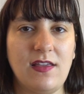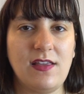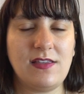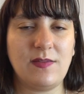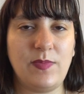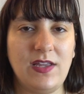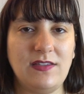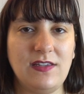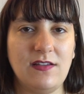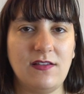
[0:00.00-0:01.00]
it's a
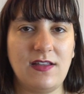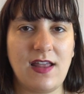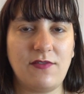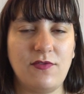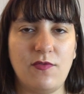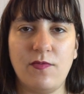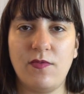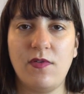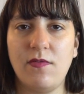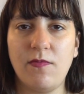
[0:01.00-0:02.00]
big deal, and I don't
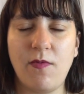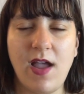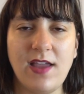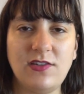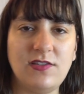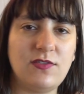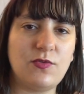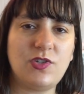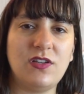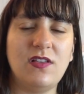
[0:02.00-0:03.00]
know why she's so
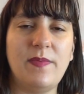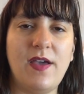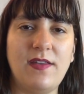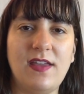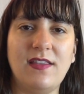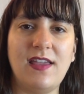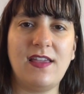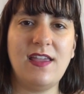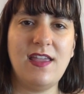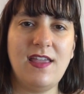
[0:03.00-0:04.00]
chill about it.
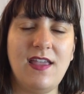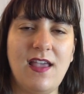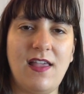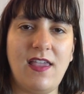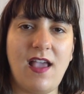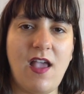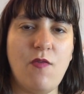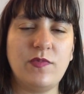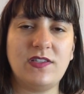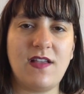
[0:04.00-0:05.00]
Like I
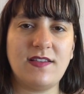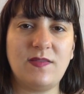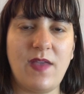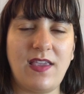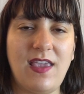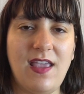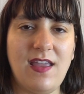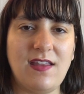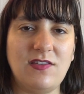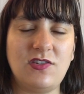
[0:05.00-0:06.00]
almost lost my
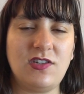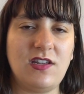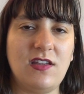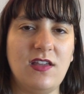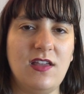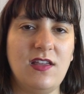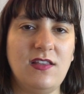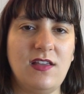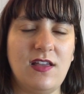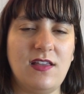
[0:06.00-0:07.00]
kid, and she
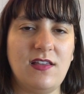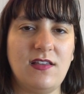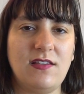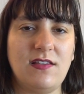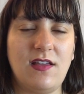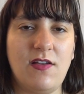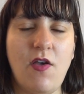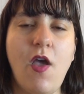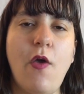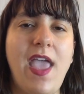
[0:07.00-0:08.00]

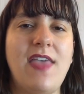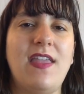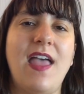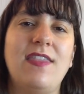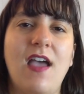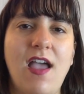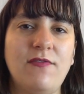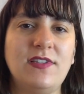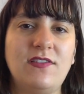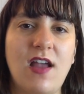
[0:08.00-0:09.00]
oh yeah, and the
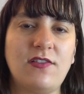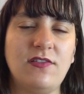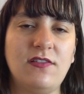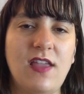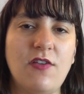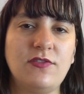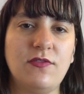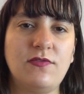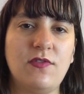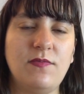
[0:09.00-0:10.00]
high-risk doctor, they
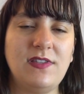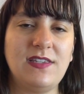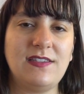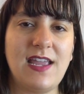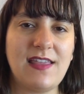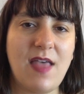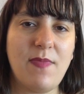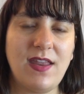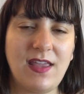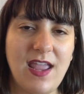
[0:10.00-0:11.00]
also told me to take that
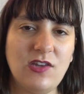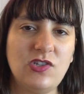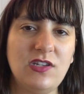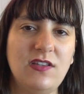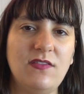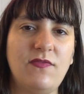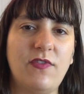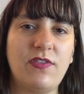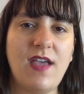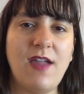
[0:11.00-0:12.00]
medication
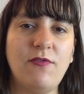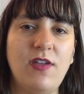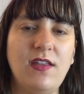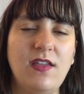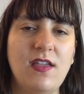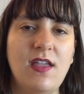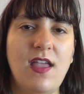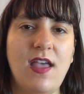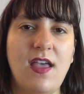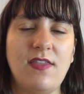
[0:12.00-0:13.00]
for thyroid
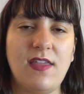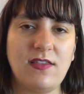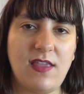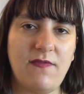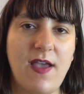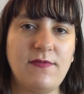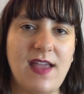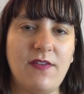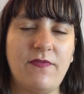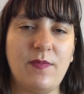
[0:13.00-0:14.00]
that they found
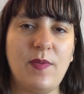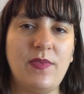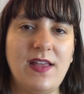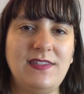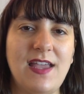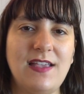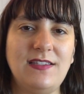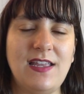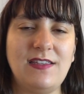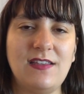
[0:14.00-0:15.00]
out from a blood
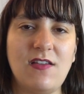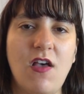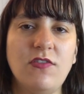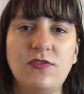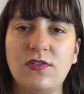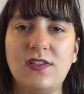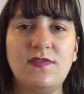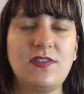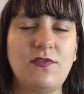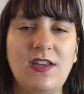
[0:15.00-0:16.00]
test. They did all sorts
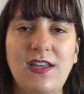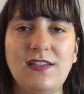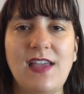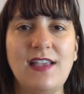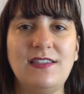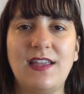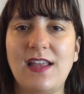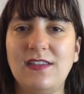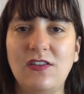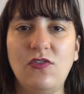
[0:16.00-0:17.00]
of screening tests that
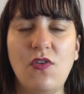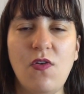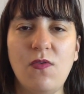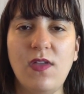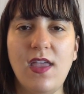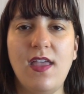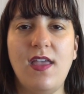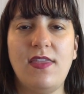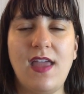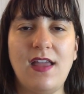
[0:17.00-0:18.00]
I didn't know
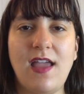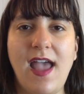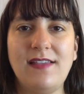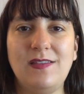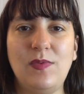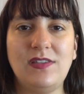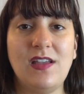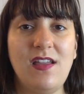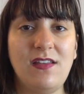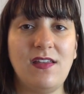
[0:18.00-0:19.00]
that had to be
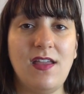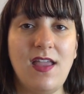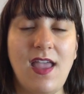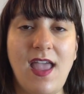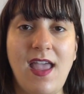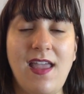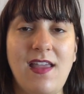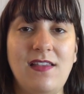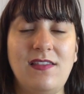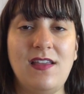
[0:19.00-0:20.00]
done,
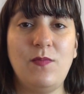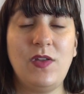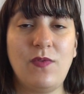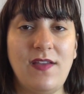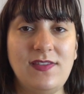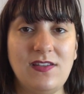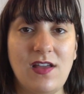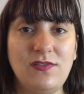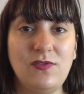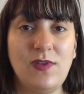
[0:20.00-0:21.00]
and the midwife did
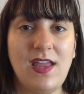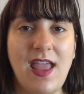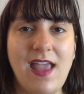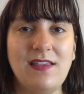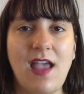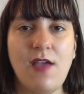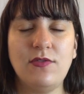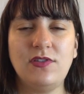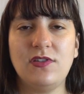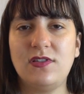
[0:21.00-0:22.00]
not do it. And I
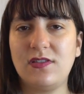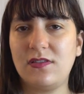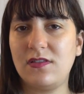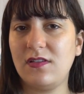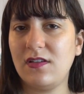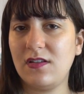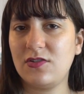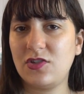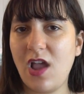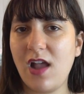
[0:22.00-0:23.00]
was just
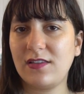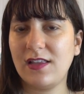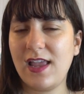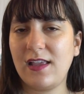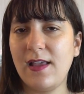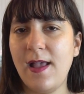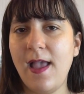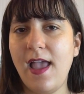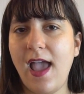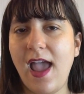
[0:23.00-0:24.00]
shocked. Like,
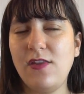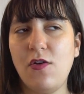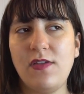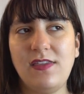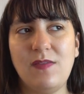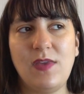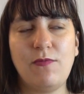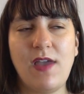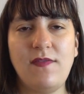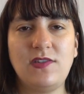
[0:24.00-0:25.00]
I know like the
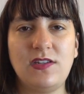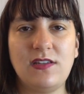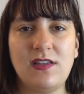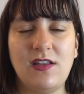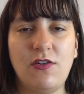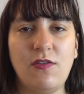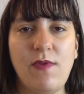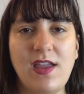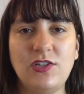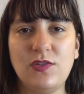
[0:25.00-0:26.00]
midwife, she, in her
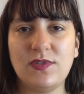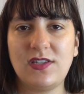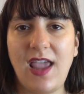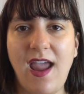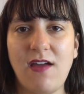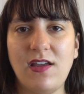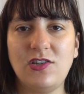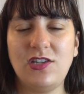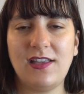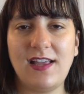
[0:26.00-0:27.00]
way, she was caring,
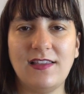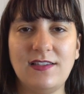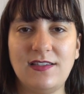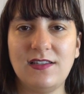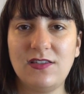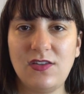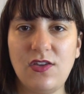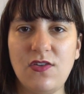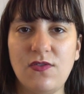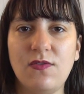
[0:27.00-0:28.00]
she like listens to
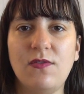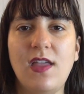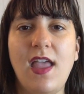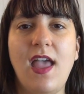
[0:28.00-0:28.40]
you,